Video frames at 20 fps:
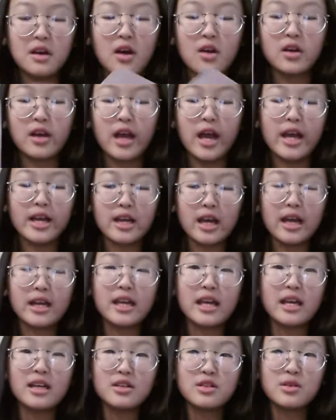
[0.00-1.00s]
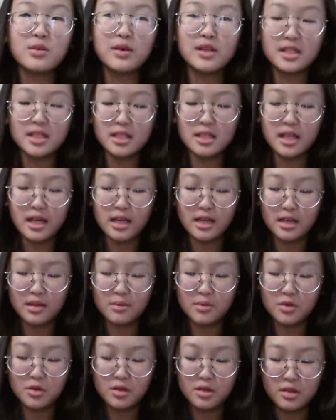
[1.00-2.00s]
Okay, I can't do once a day
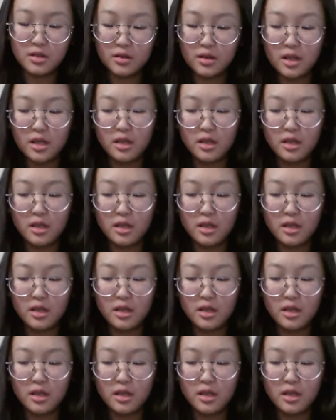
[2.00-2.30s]
anymore. Okay.